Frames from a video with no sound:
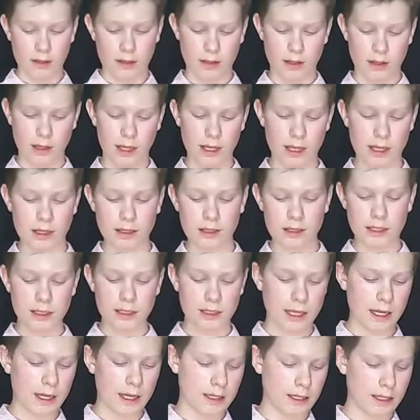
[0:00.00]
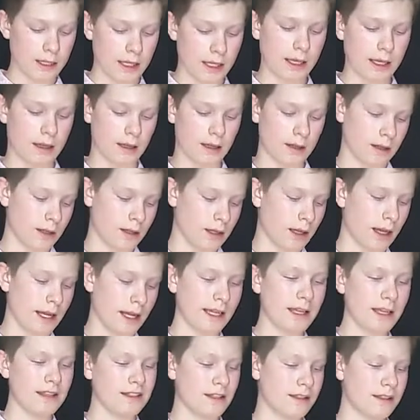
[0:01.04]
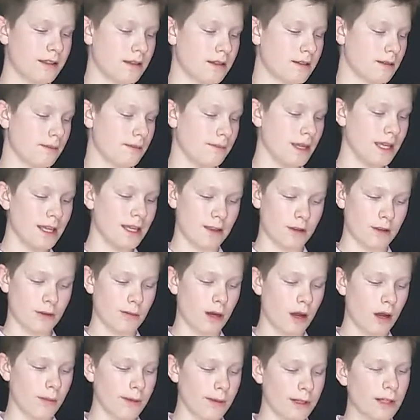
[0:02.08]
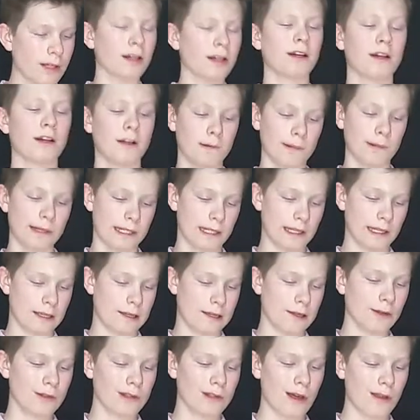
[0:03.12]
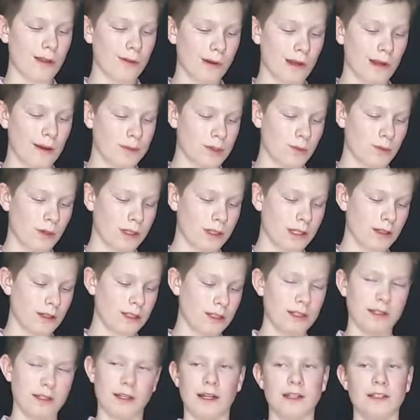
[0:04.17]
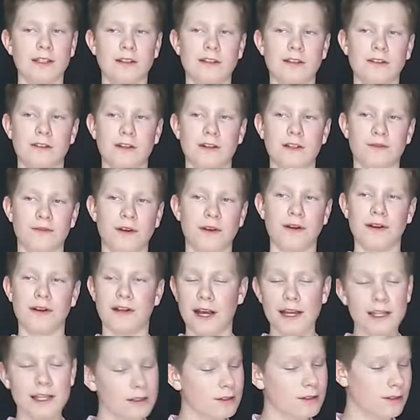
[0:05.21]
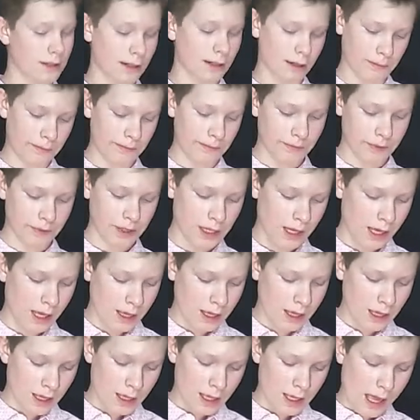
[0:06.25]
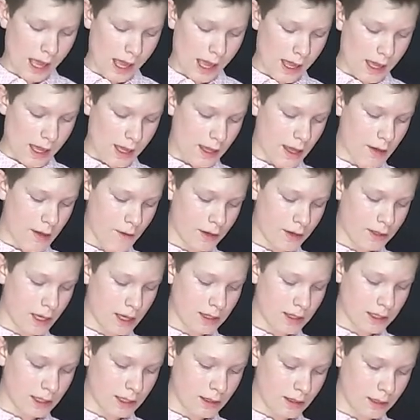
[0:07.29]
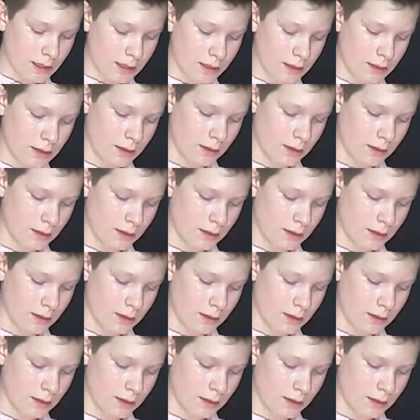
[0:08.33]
the handy dandy, I guess this is a meat thermometer, but it goes all the way up to 190 degrees Fahrenheit. So if it doesn't,